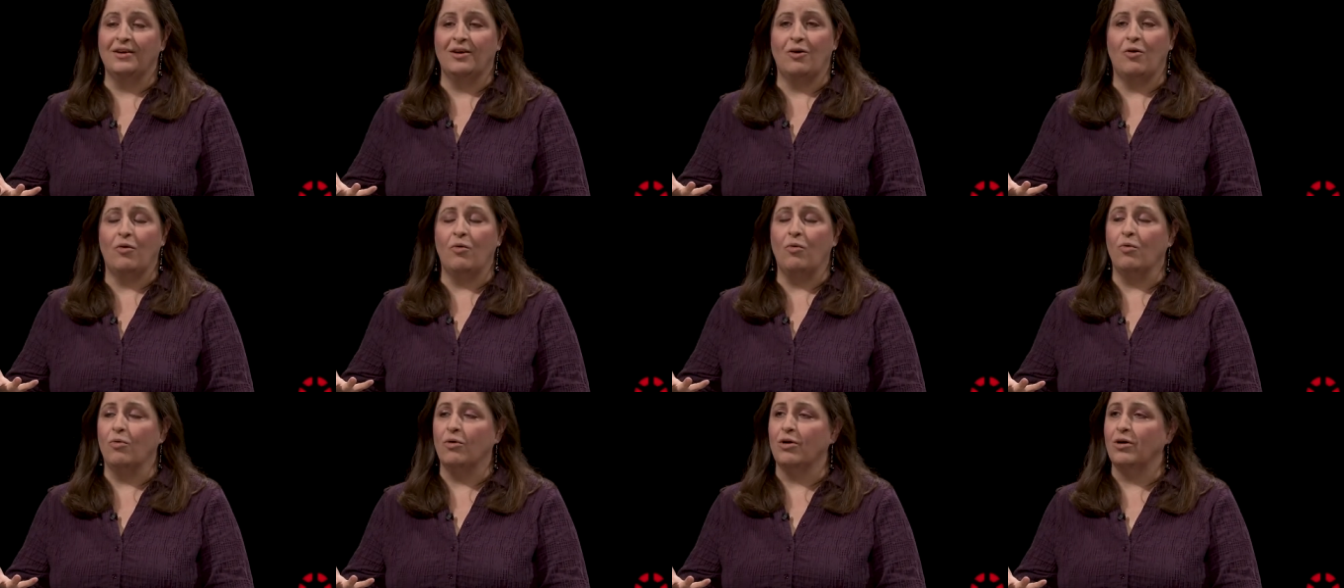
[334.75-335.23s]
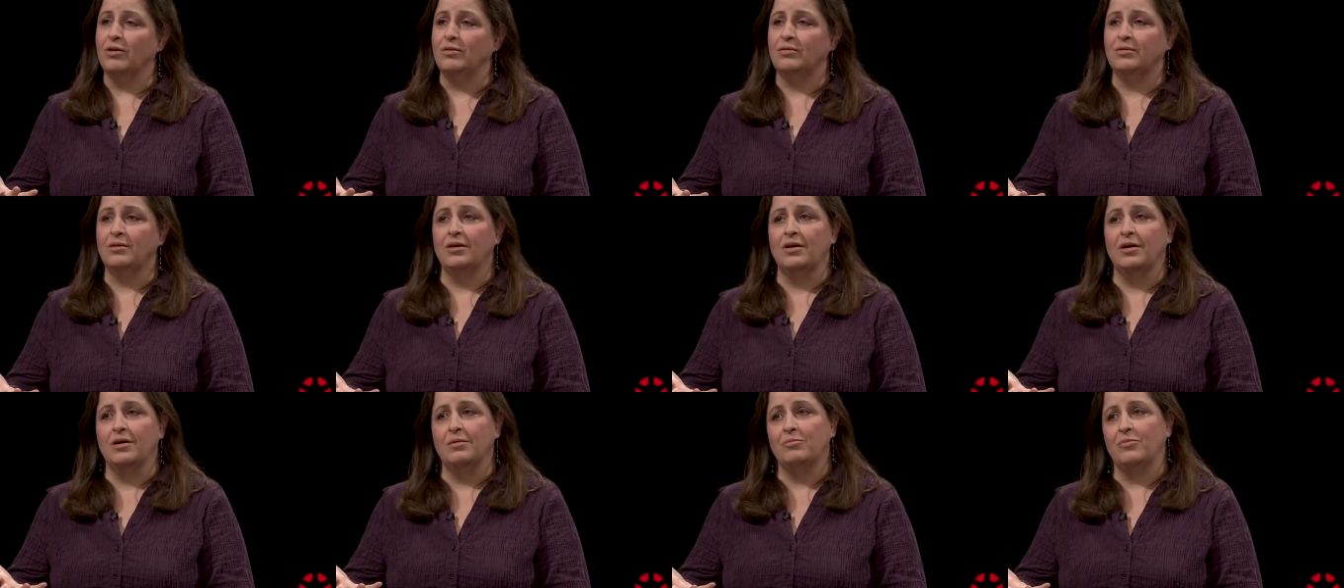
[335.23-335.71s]
a
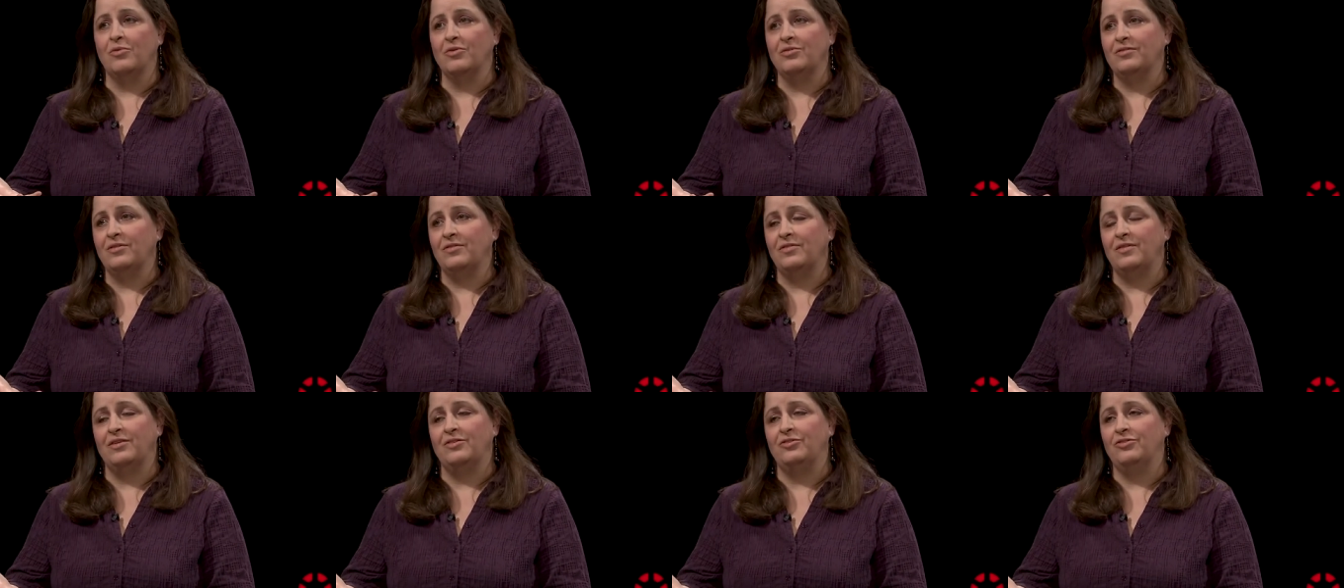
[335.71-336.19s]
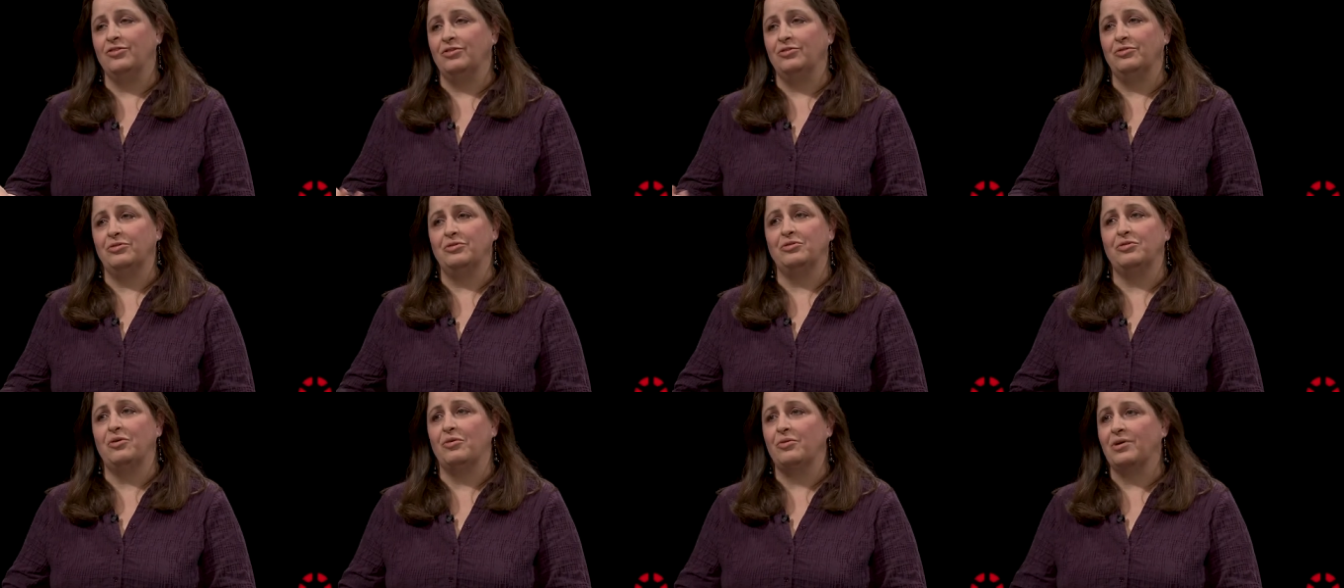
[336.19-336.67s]
horn, most of these
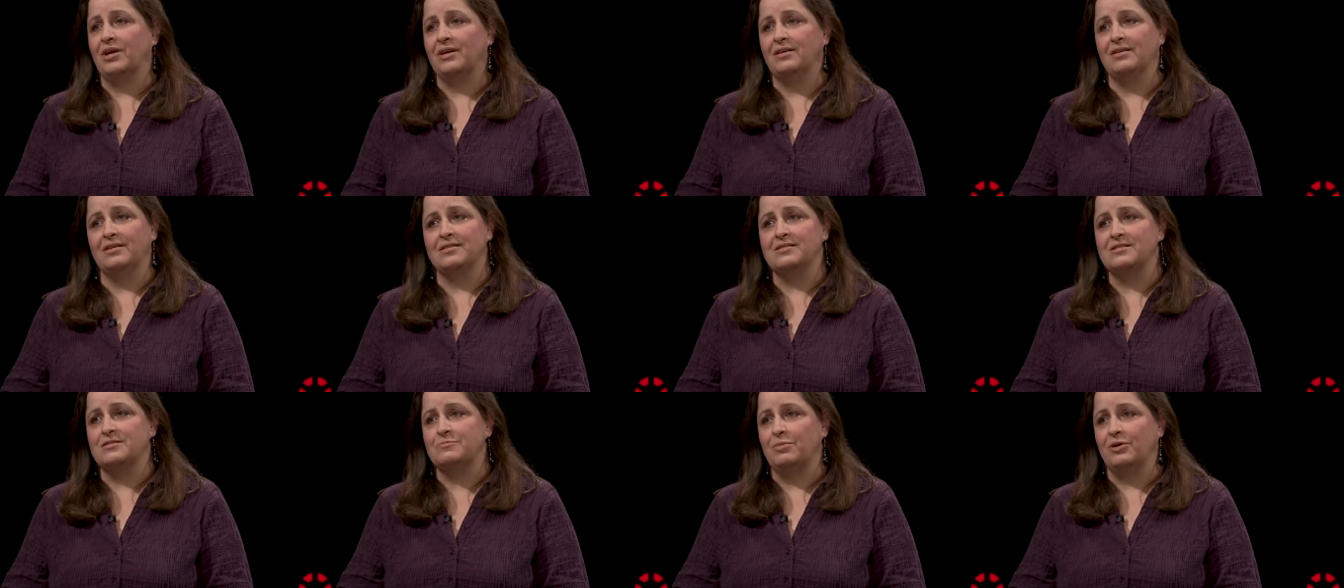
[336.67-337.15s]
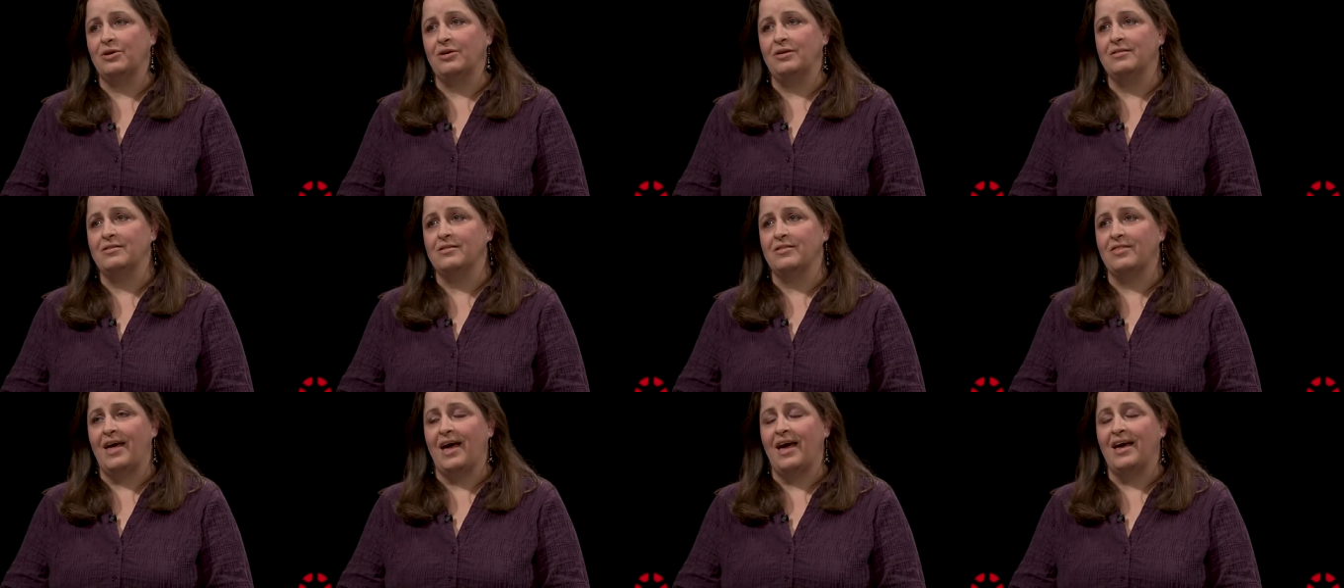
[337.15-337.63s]
children don't get to
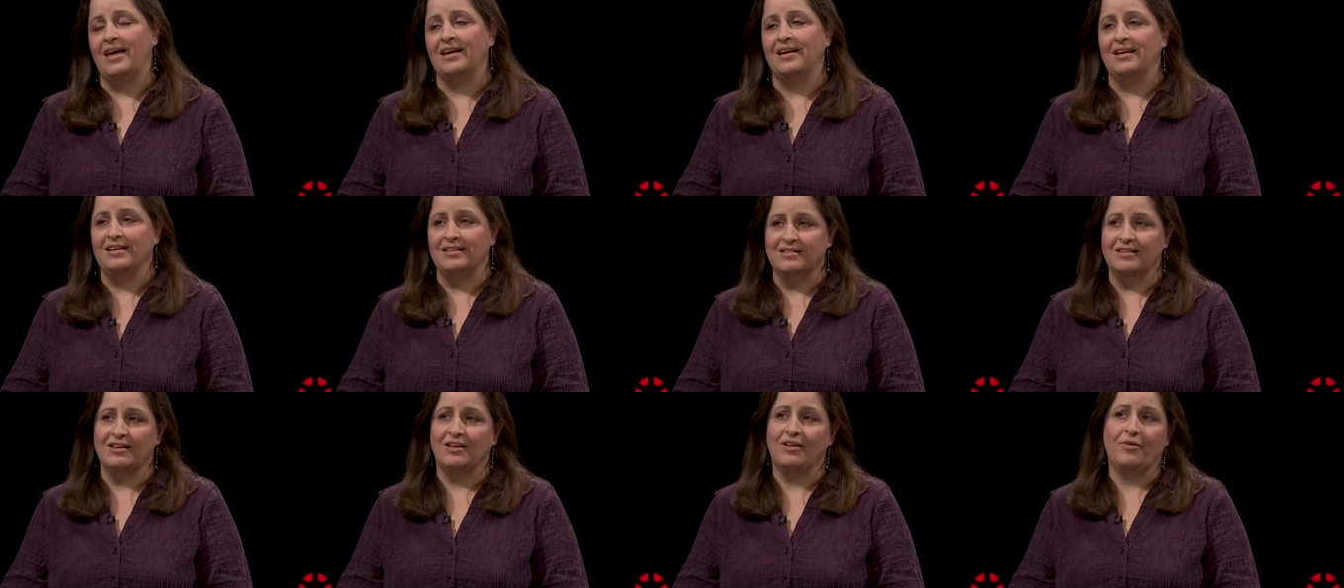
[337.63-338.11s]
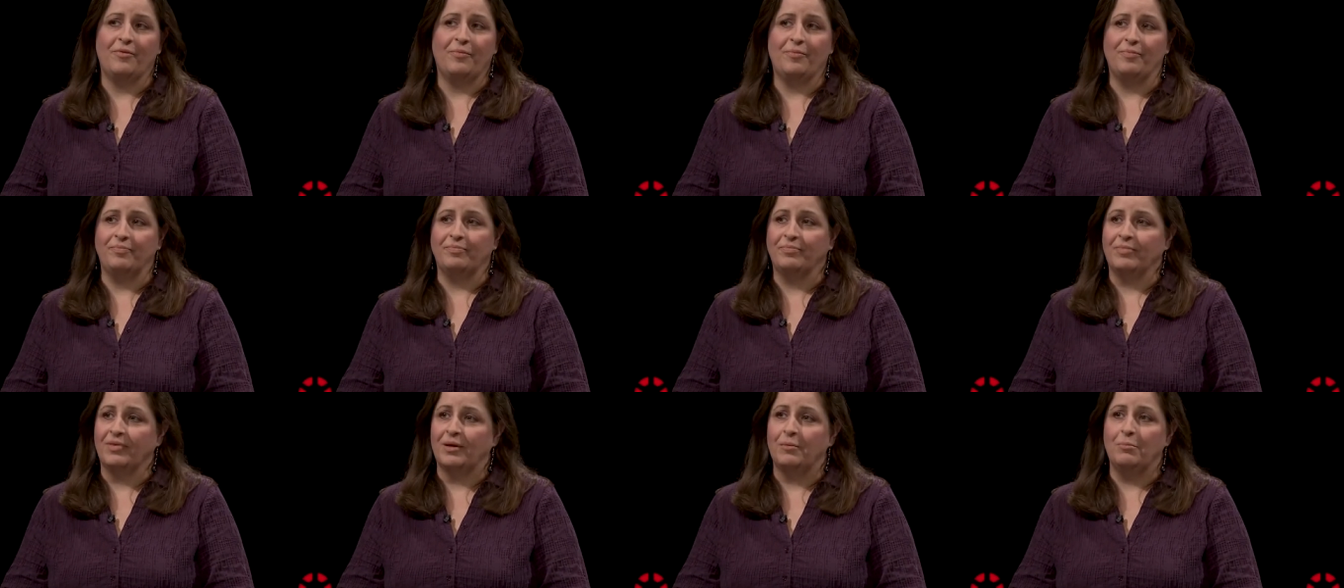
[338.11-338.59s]
experience that until
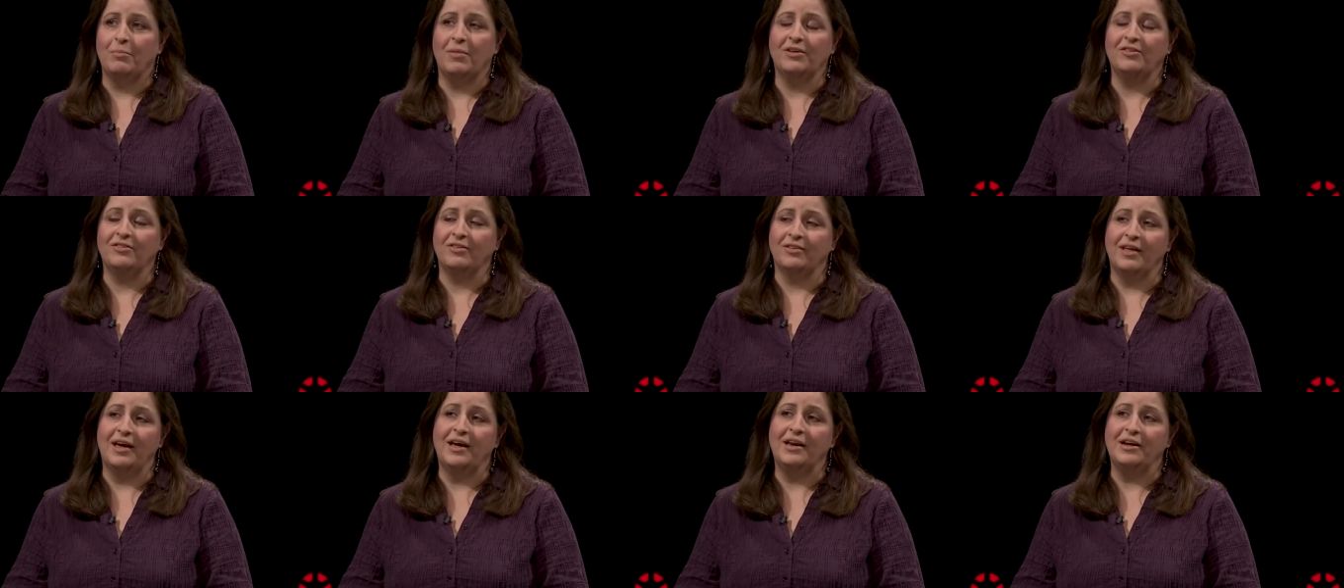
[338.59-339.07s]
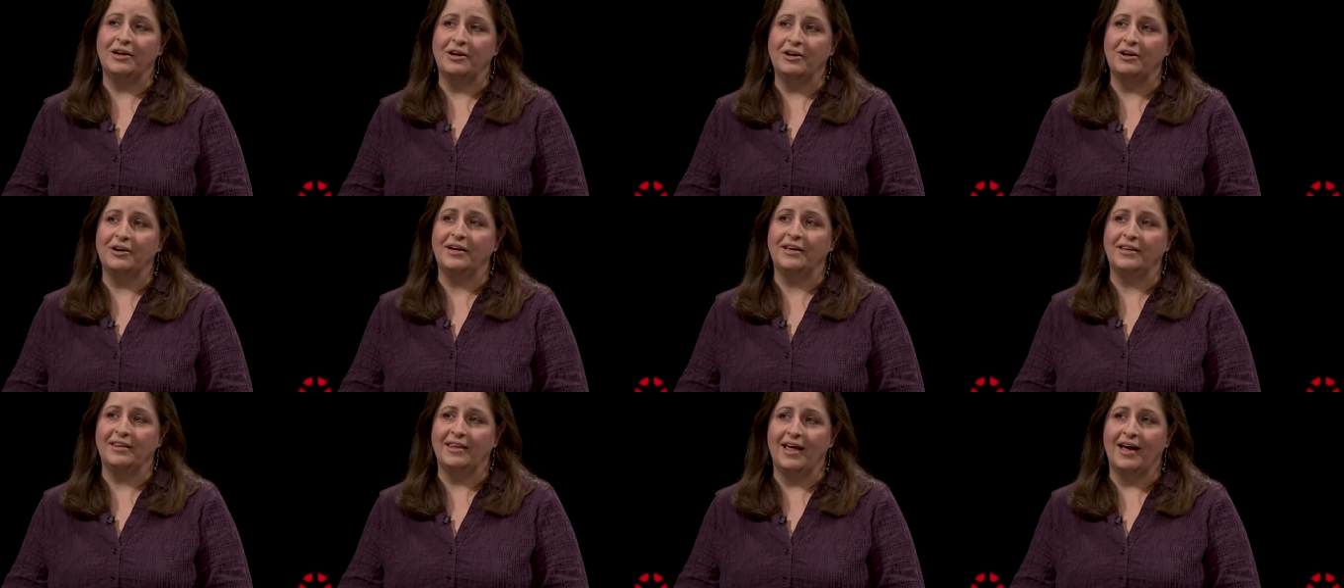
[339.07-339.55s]
much later
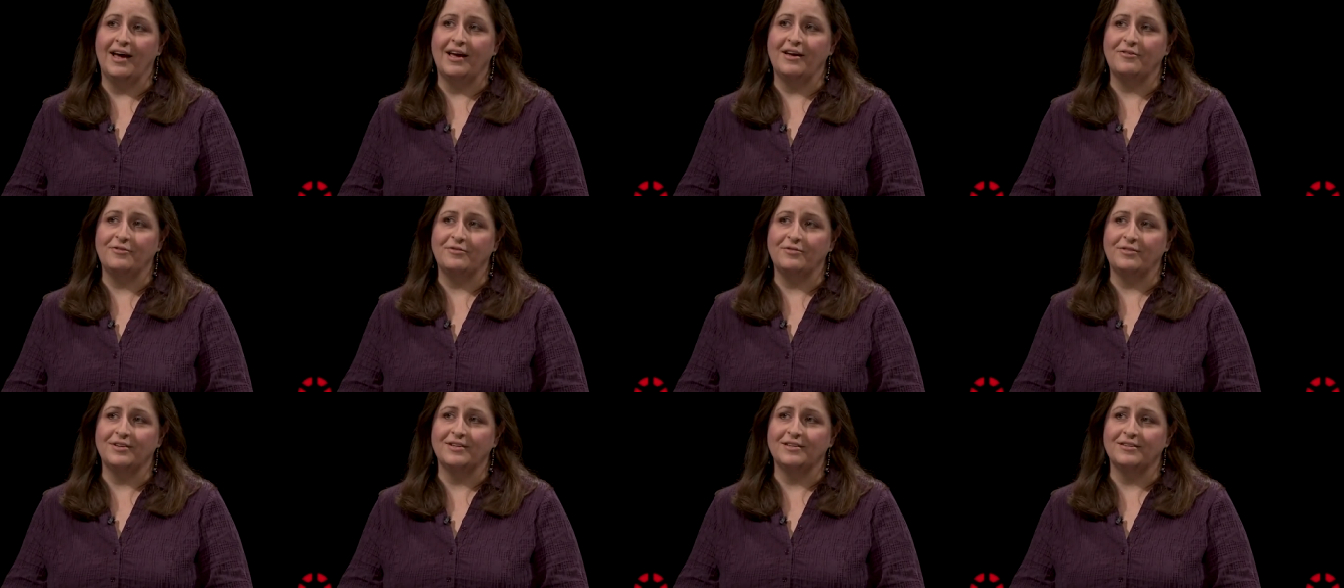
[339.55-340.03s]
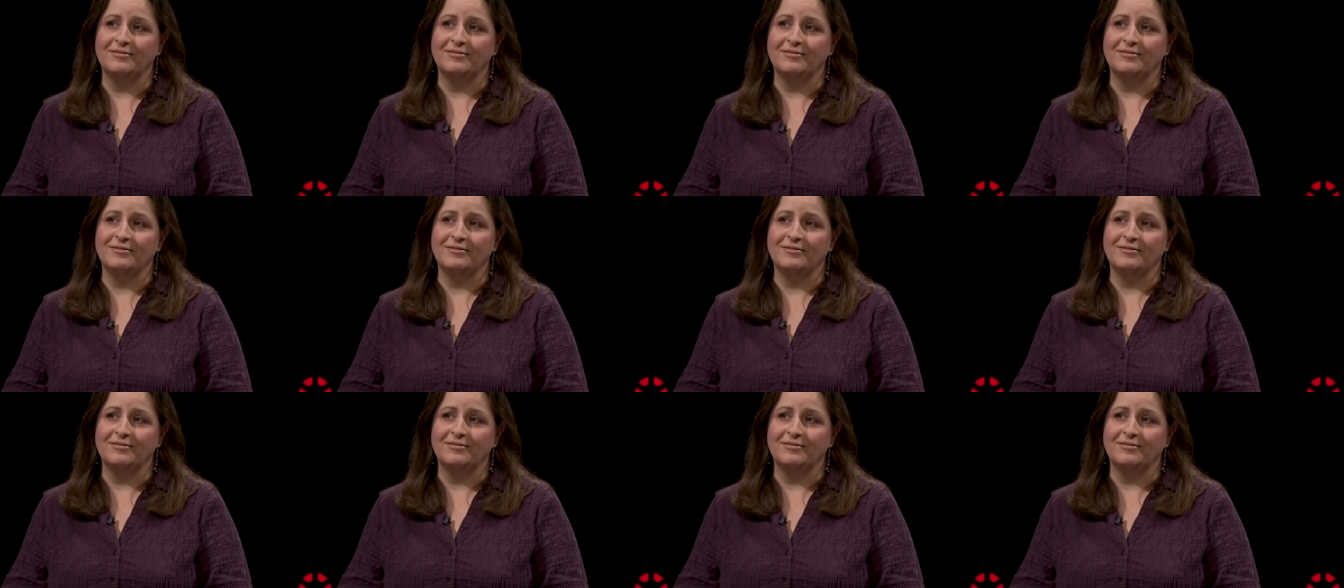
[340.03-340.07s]
in life.